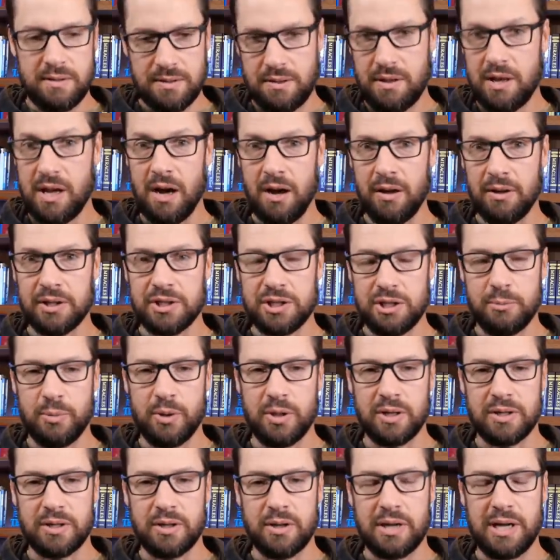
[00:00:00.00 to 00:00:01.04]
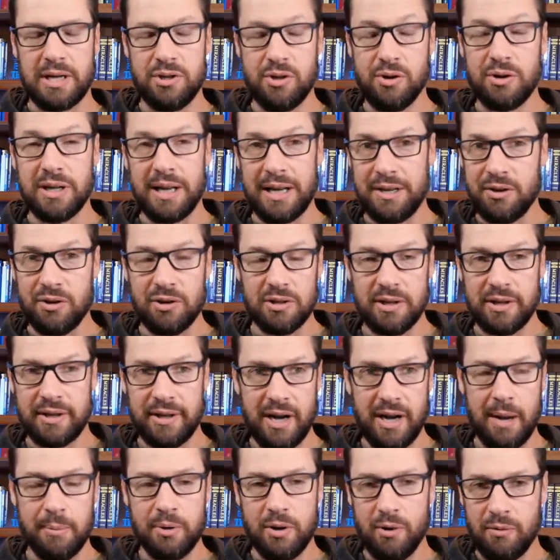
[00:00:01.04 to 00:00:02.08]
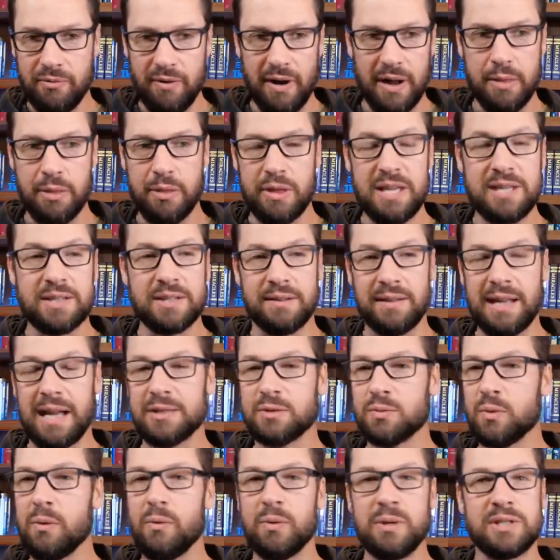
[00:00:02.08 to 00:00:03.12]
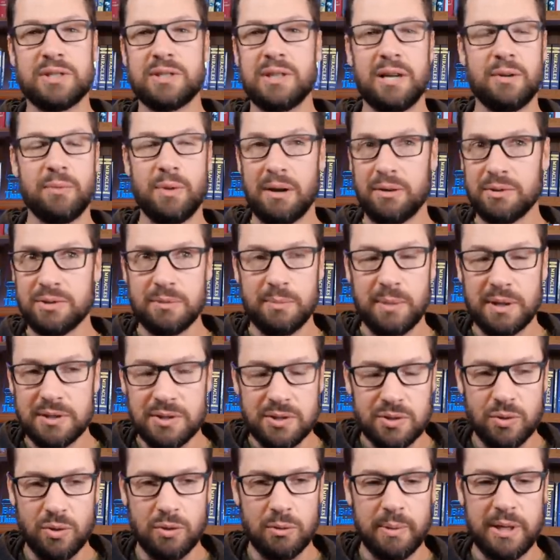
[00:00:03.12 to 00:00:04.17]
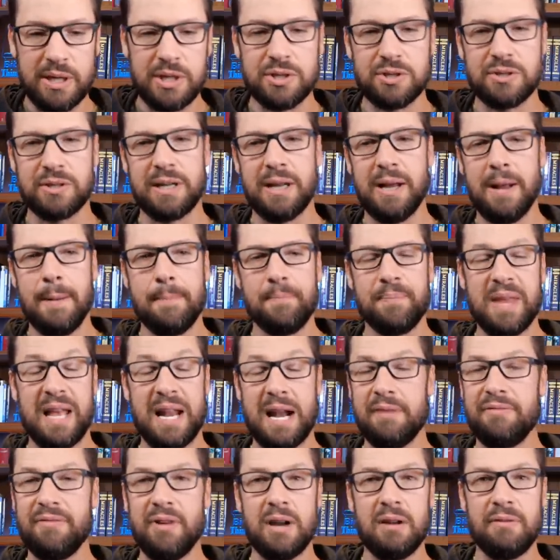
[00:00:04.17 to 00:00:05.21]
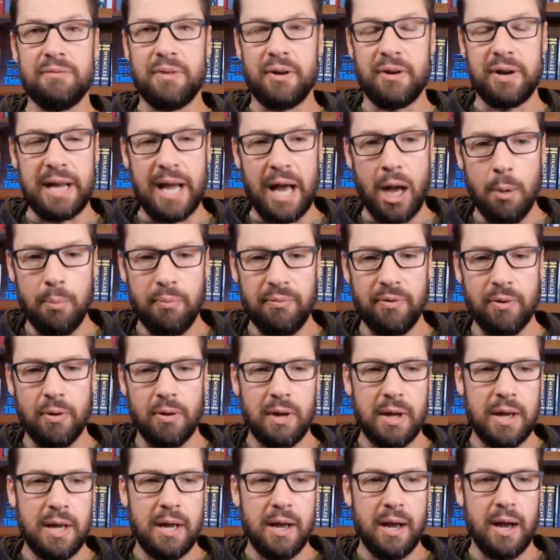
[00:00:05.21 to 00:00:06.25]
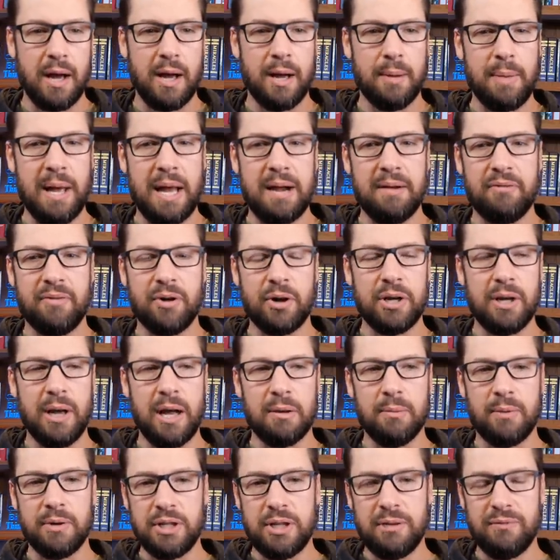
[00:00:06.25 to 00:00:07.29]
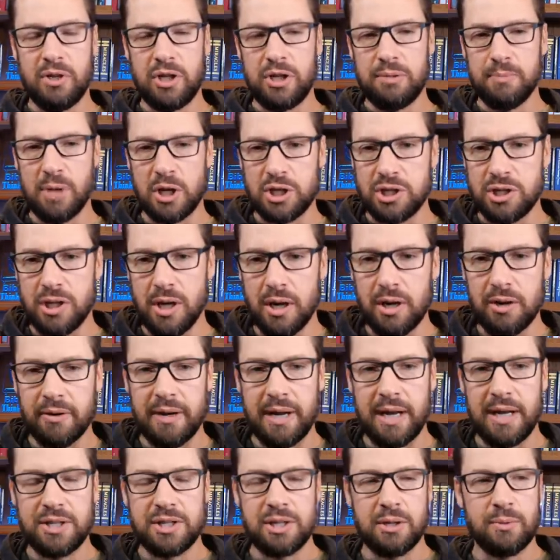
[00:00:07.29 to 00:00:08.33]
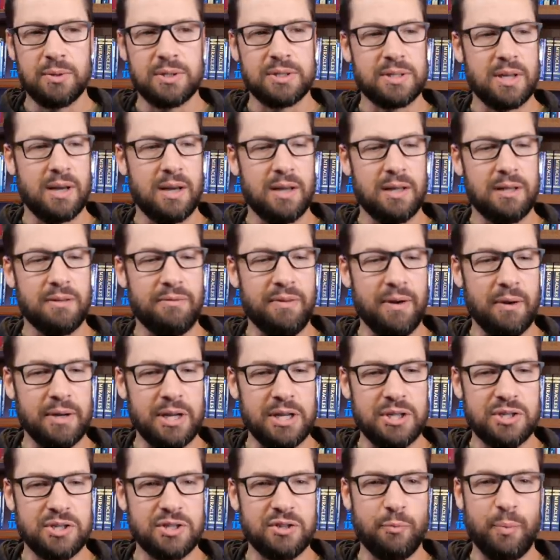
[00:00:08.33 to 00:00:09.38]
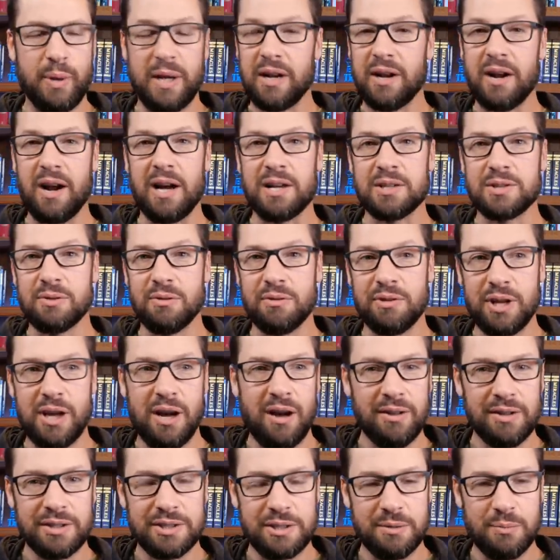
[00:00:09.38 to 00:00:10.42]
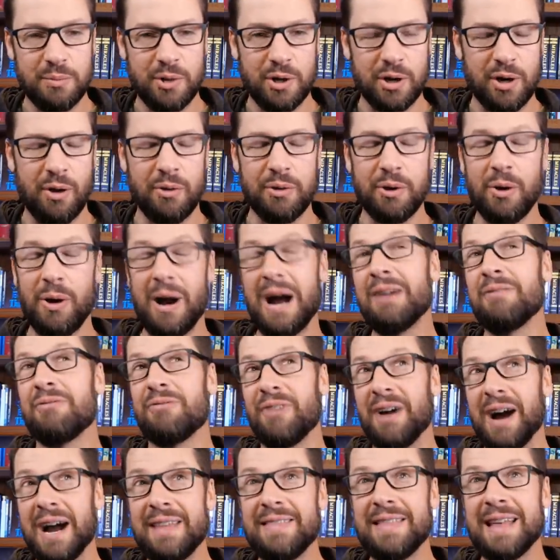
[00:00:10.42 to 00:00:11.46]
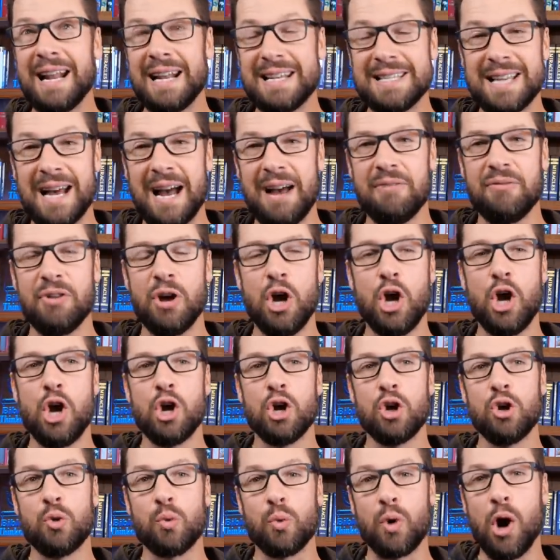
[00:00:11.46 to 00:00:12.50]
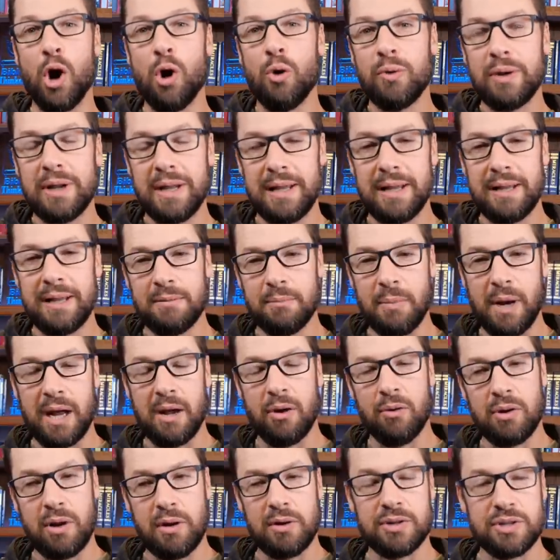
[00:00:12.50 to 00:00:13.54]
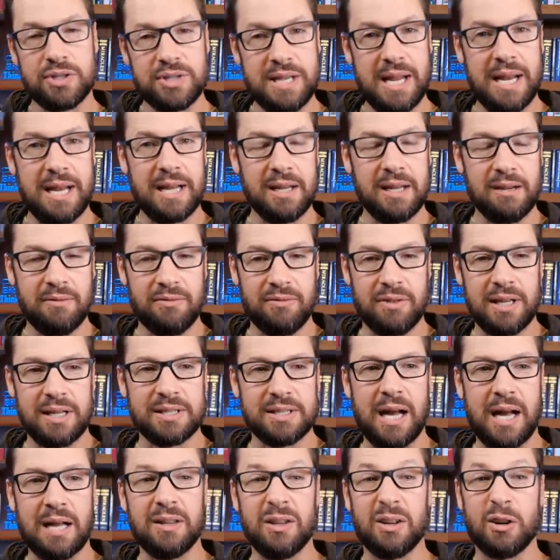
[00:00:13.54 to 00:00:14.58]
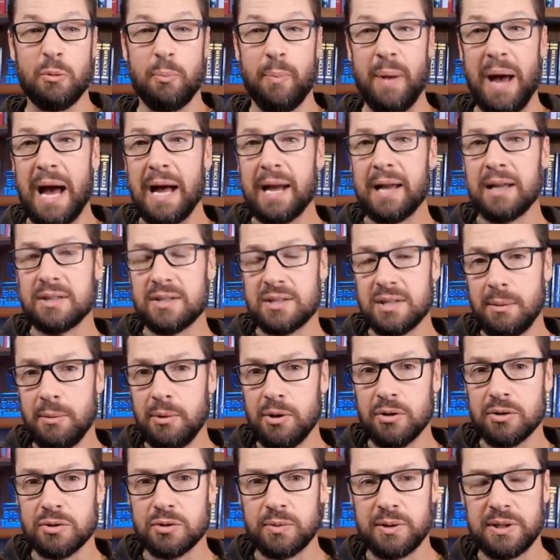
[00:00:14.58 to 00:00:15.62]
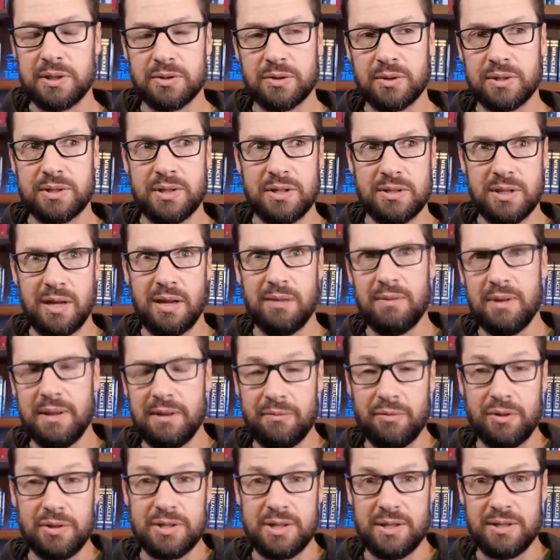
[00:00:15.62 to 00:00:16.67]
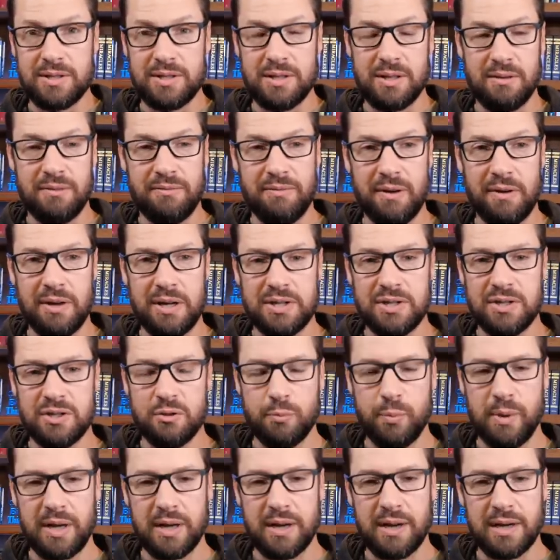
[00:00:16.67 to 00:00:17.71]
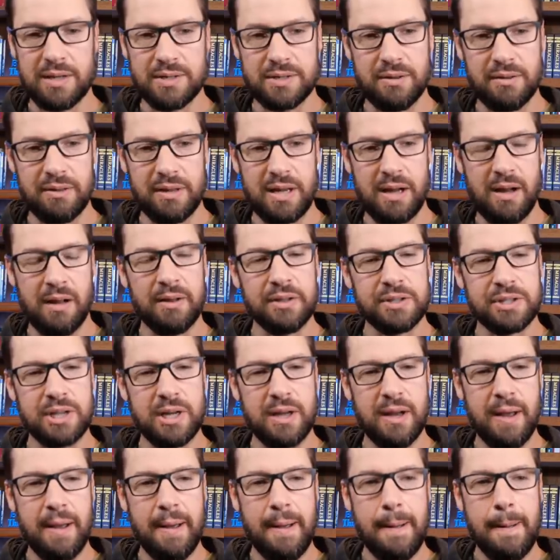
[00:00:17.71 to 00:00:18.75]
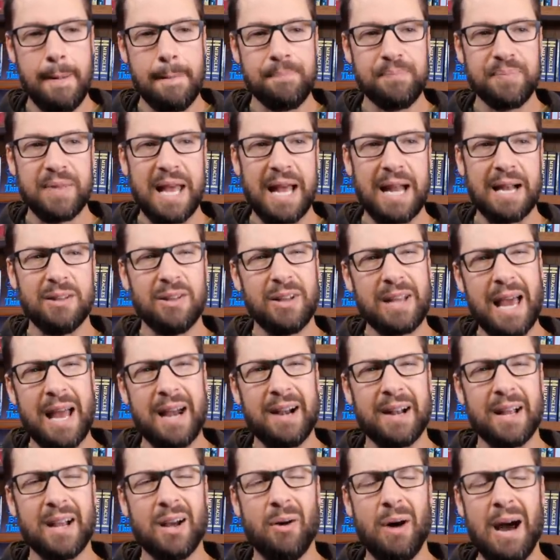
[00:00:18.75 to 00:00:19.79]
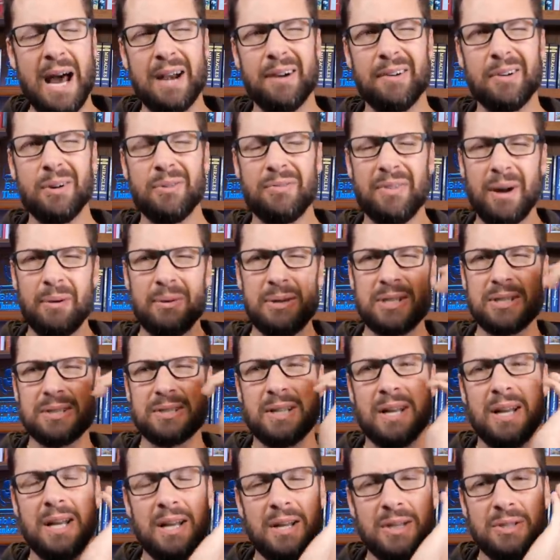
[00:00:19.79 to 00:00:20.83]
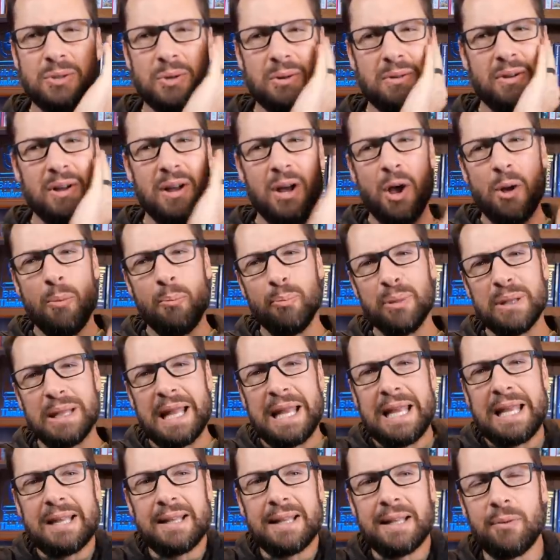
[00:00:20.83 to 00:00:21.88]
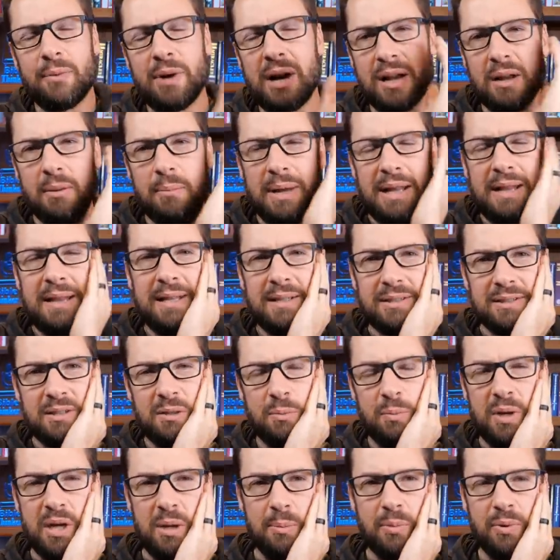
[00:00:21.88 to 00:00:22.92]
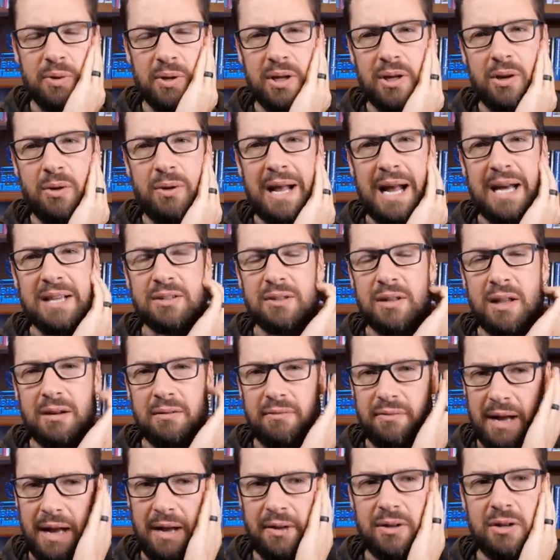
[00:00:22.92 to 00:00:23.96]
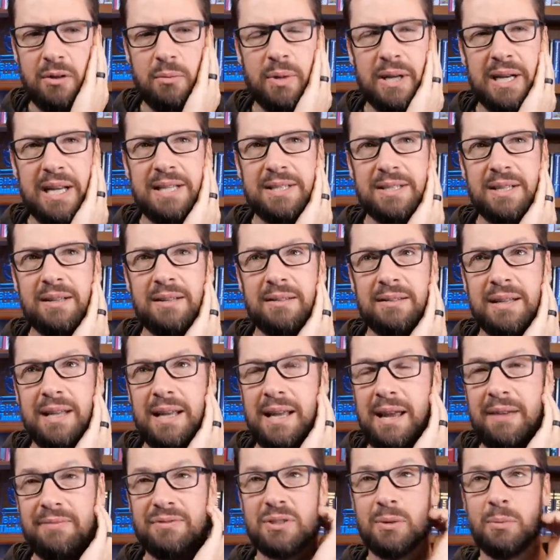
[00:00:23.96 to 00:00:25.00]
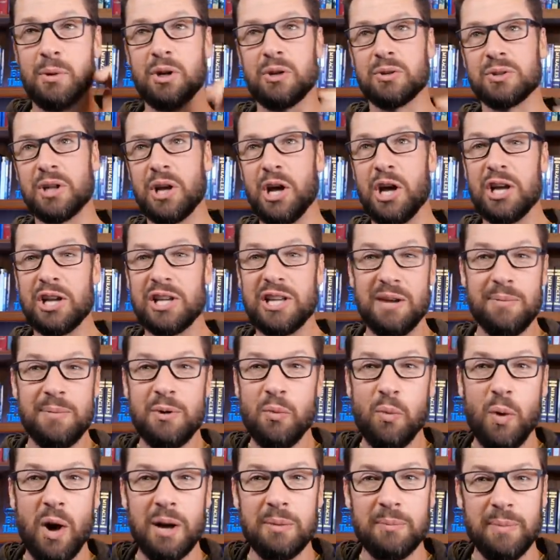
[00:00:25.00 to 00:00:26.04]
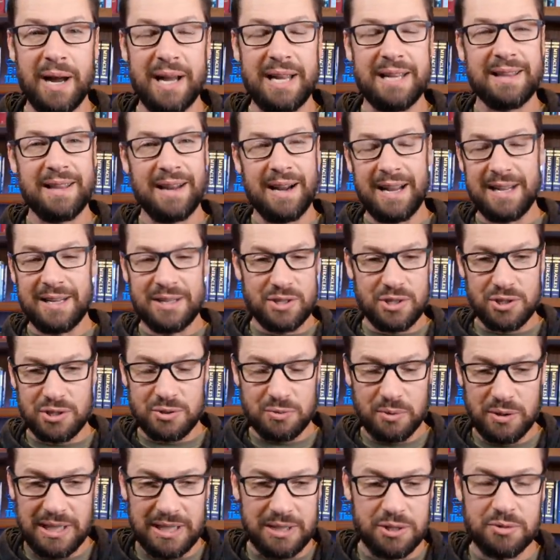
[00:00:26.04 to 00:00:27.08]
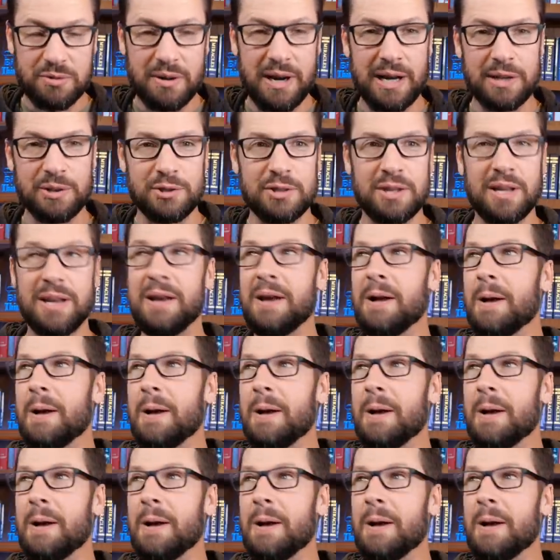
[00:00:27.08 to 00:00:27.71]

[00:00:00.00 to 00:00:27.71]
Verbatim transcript: theology book. Okay, you can, and you can look it up. Go find Thiessen. That's what we studied when I was in my school of ministry, and I found it very helpful. Um, at a very at an even much younger age, it was uh, the Foundations of Pentecostal Theology book. Although I find that as I've grown in my own understanding of things, I look back at some of those resources. Uh, for instance, the Foundations of Pentecostal Theology, and I look at it and I go, I don't know if I would just sort of blanketly recommend this to people. You know, it has a lot of value, but is it if someone goes, "Give me one, Mike, that I can just really trust,"